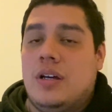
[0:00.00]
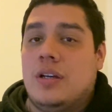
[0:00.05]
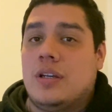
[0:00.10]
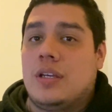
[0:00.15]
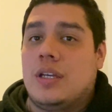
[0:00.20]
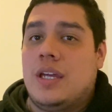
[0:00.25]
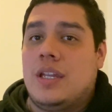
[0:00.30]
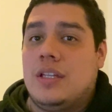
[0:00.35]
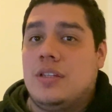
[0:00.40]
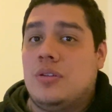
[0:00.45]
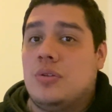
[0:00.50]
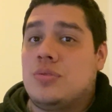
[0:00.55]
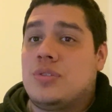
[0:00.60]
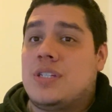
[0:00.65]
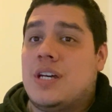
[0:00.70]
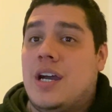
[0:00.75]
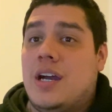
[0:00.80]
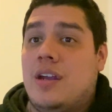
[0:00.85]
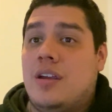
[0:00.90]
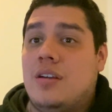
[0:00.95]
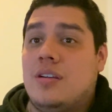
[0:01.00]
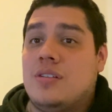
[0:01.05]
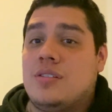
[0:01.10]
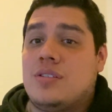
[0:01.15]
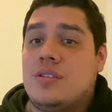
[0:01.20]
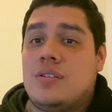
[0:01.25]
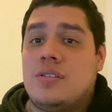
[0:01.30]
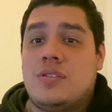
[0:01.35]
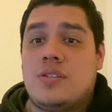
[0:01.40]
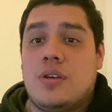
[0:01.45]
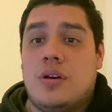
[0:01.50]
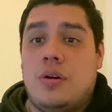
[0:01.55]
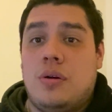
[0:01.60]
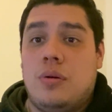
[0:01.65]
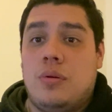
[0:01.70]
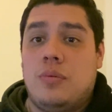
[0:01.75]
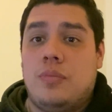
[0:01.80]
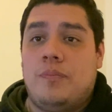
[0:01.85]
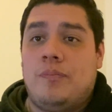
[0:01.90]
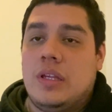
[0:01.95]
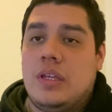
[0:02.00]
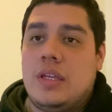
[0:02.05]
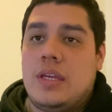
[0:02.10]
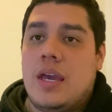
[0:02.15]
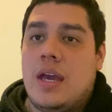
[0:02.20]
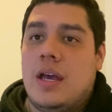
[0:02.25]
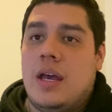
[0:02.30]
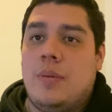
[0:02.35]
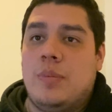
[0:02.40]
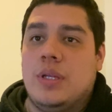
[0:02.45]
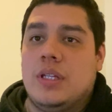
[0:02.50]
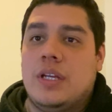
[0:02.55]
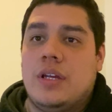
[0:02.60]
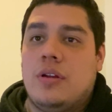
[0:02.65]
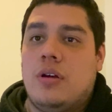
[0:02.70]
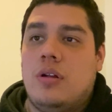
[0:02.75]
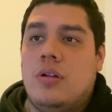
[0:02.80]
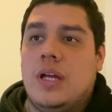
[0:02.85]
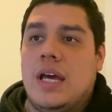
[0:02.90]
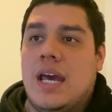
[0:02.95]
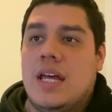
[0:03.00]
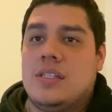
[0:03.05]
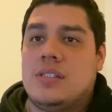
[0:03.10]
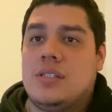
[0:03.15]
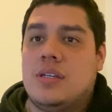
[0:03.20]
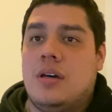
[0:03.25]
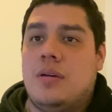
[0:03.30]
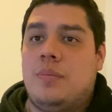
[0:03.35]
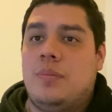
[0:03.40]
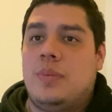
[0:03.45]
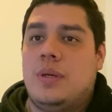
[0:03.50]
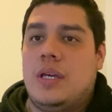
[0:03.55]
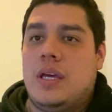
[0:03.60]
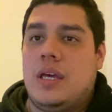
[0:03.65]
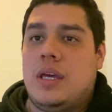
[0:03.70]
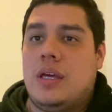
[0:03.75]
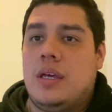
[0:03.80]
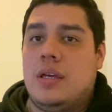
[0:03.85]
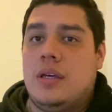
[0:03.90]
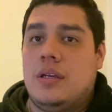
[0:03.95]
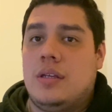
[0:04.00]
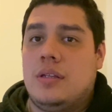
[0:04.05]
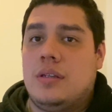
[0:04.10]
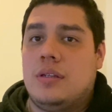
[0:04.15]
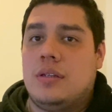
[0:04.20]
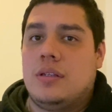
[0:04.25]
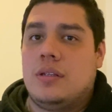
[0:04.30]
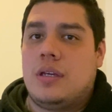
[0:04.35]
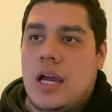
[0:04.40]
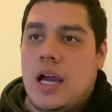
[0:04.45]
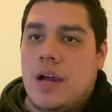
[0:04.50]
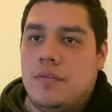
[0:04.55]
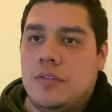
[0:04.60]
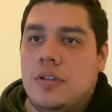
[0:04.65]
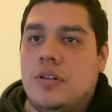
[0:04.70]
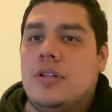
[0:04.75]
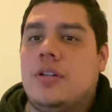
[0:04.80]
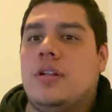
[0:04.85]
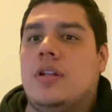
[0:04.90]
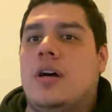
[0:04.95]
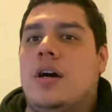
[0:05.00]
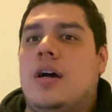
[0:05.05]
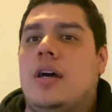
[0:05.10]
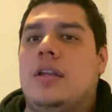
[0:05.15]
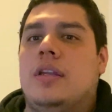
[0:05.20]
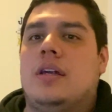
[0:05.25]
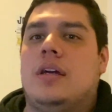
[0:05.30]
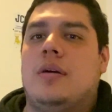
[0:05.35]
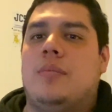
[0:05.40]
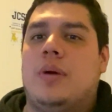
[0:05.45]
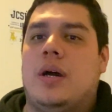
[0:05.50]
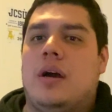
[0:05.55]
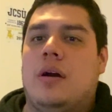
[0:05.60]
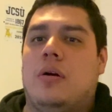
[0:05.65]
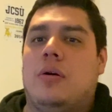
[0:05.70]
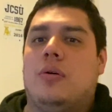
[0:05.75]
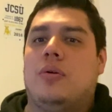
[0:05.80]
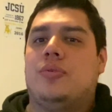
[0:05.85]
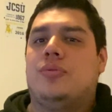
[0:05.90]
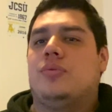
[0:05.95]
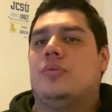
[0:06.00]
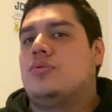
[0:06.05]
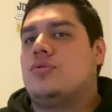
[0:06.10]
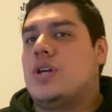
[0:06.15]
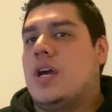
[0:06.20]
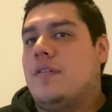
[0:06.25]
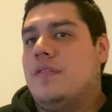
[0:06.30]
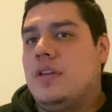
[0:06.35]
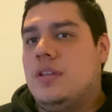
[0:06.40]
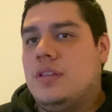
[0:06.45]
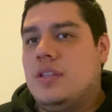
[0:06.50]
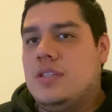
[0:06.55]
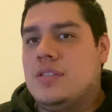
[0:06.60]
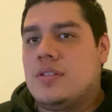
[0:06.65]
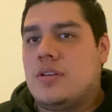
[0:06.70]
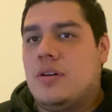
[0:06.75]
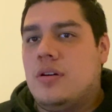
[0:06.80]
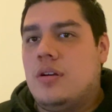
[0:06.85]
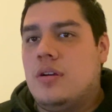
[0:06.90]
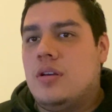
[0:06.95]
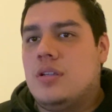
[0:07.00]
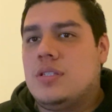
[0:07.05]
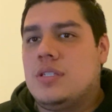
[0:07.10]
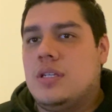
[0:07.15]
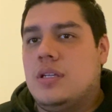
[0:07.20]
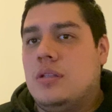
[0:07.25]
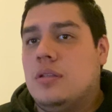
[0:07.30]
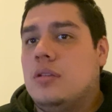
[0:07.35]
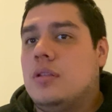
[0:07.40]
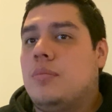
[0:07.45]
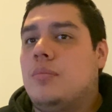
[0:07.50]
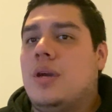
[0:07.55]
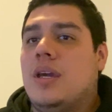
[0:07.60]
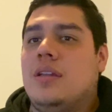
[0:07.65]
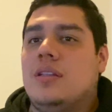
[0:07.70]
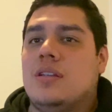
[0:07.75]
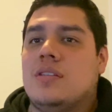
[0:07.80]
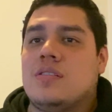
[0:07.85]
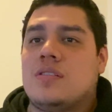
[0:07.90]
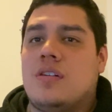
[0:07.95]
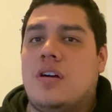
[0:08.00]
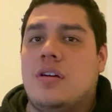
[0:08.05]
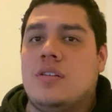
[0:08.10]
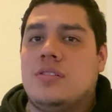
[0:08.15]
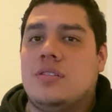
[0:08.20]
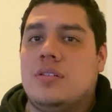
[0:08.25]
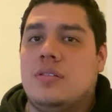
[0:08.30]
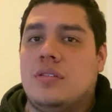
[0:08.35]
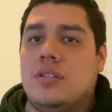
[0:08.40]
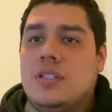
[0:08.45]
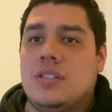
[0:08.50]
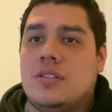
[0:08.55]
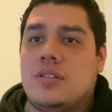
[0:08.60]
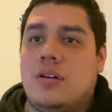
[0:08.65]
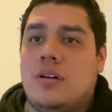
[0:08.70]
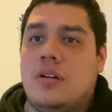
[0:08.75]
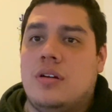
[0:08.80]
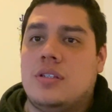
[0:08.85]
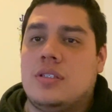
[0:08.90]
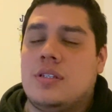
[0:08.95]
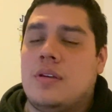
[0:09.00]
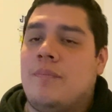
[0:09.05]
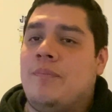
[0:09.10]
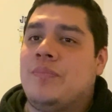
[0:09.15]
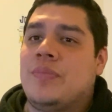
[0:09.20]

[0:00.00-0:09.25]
getting those tires. So yeah, I mean, it all adds up, and I've learned a lot about driving these cars and the maintenance costs on these cars.